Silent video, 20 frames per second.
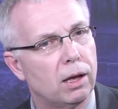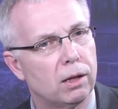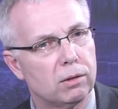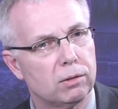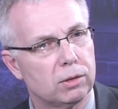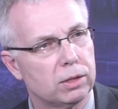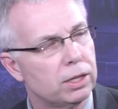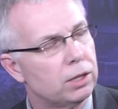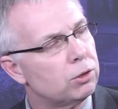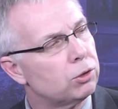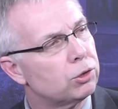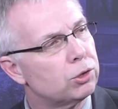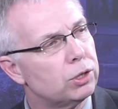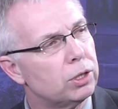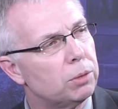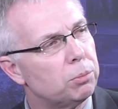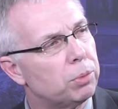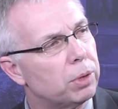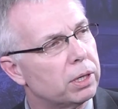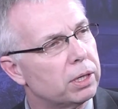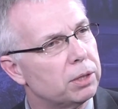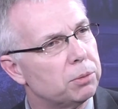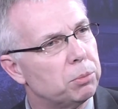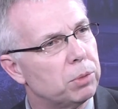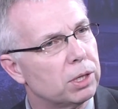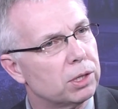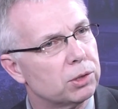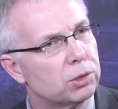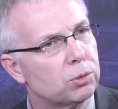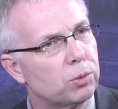leadership and
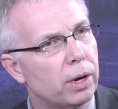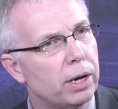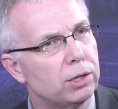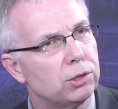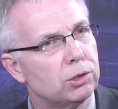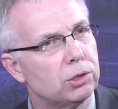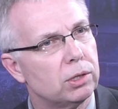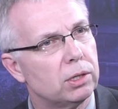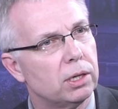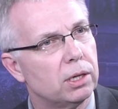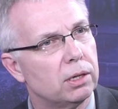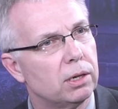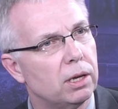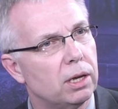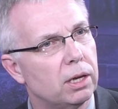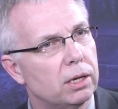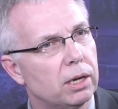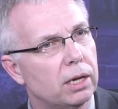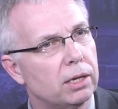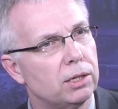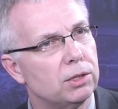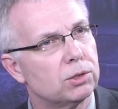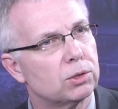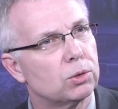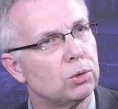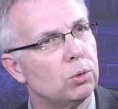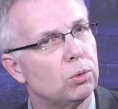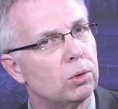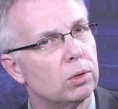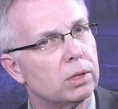administration in any
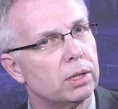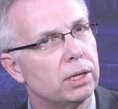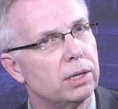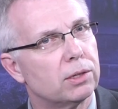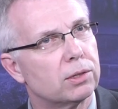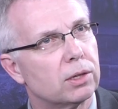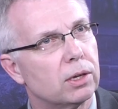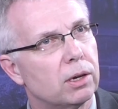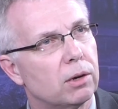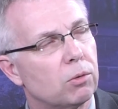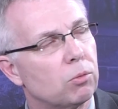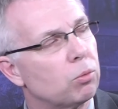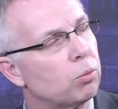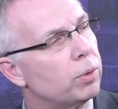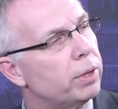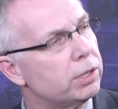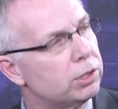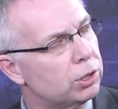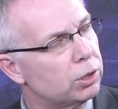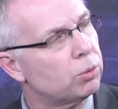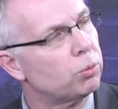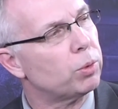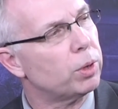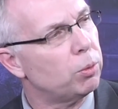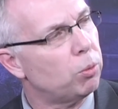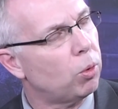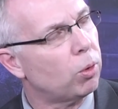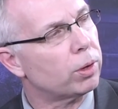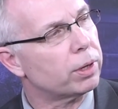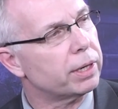school is a rich and
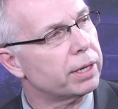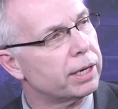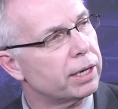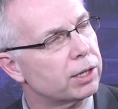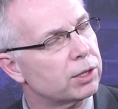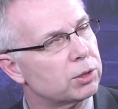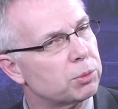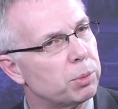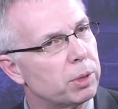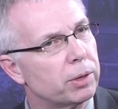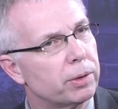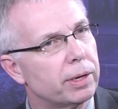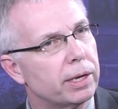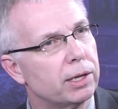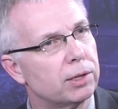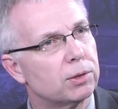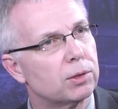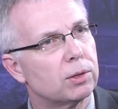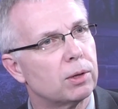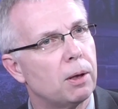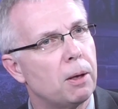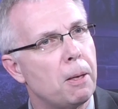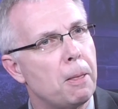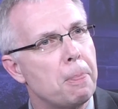rewarding experience.